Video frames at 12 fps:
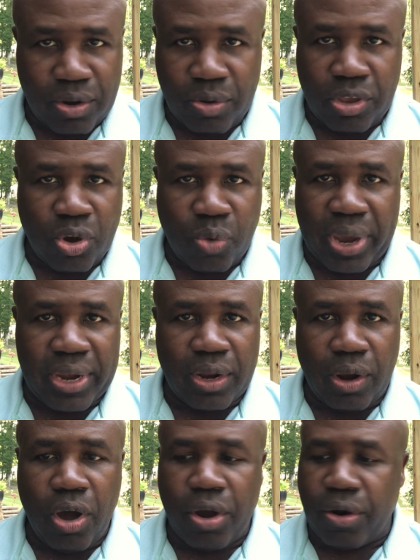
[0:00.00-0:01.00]
you know wait any
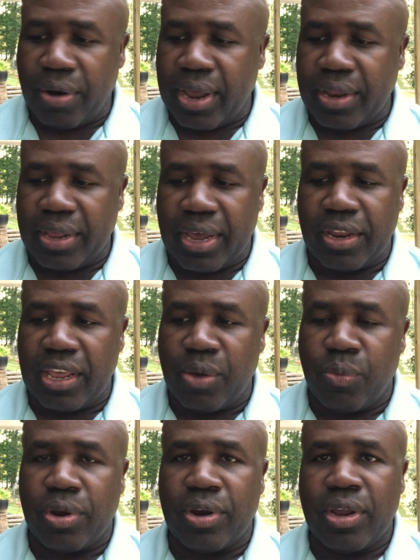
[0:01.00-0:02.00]
longer and then they
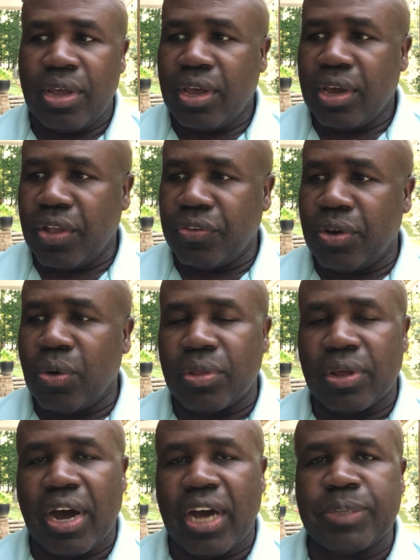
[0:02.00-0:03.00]
would consider going to
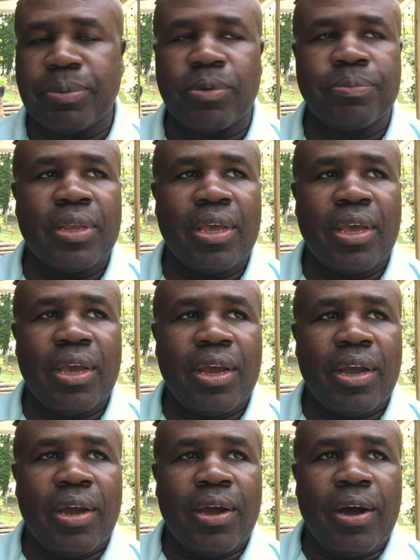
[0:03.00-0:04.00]
the hospital.
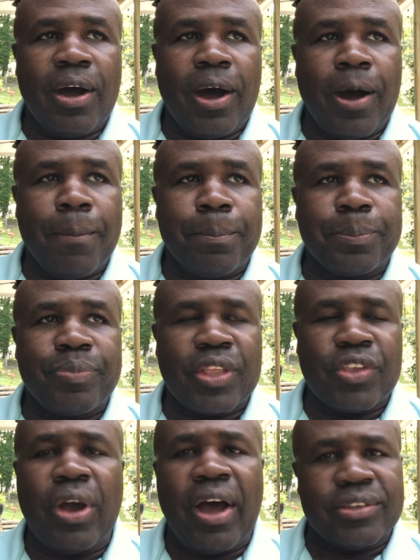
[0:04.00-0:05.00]
Um,
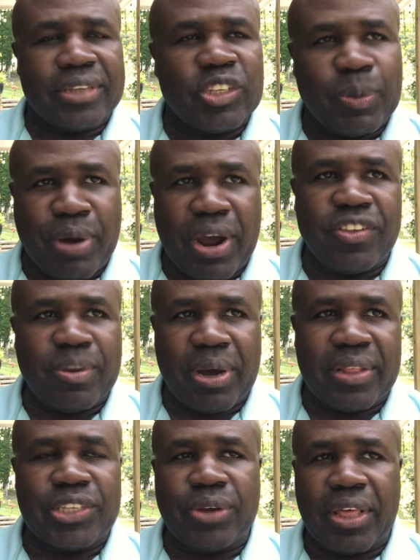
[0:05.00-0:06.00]
so I was kind of surprised
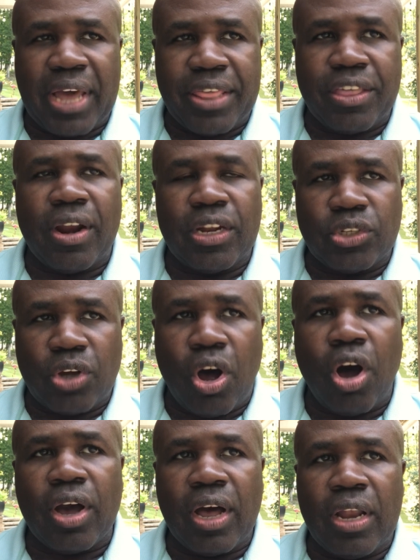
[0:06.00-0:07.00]
about that. So I, I thought I'll
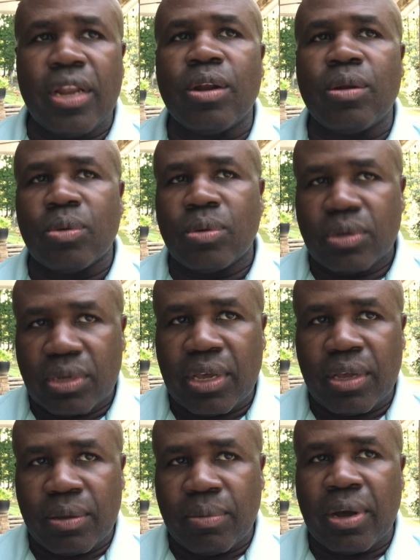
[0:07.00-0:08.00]
talk a little
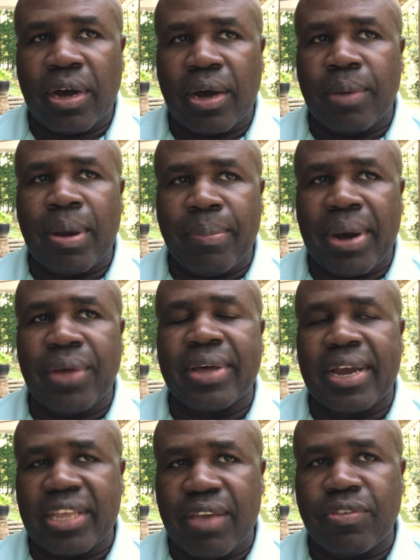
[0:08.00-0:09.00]
uh, about
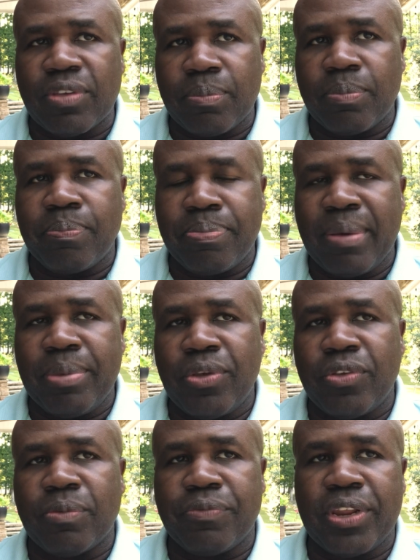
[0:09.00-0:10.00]
that and give some maybe
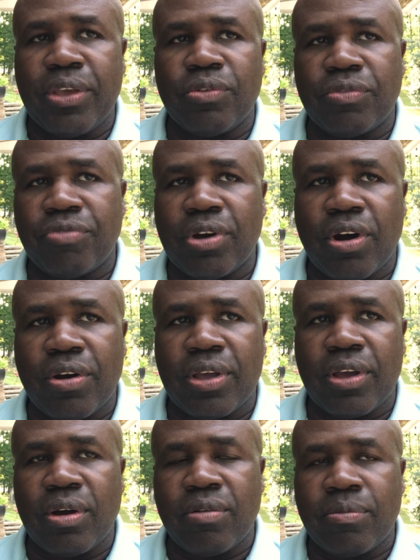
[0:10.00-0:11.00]
do some videos
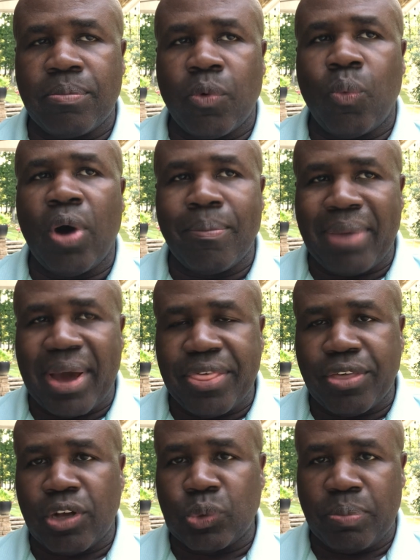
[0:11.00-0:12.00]
regarding what my
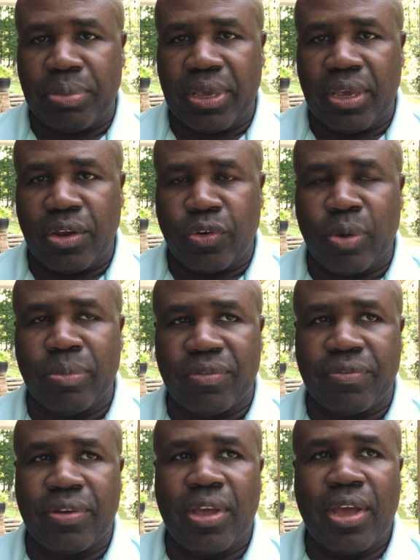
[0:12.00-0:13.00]
thoughts would be in terms
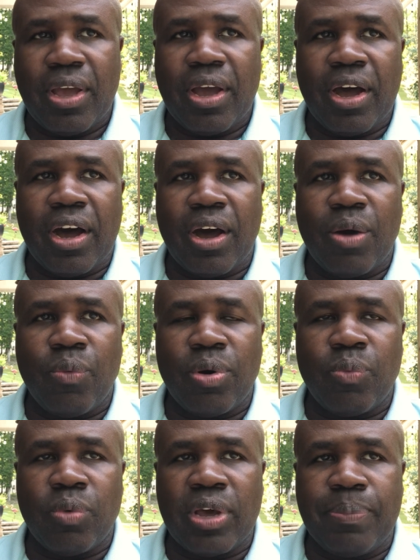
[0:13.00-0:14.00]
of uh,
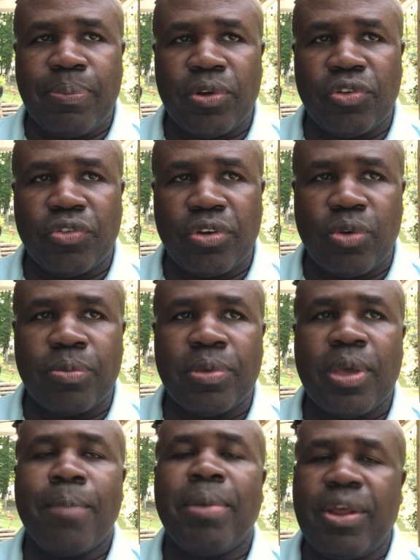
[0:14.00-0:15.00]
what a person should do.
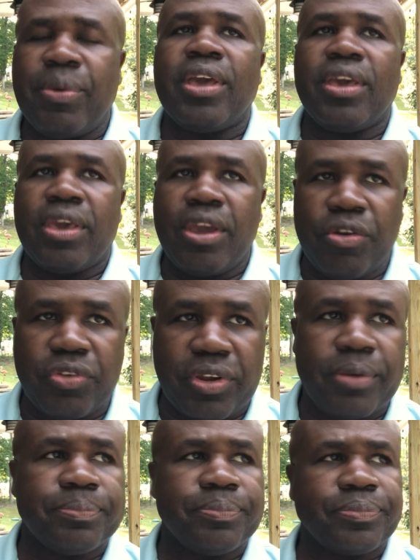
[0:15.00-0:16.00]
But anyway, quercetin.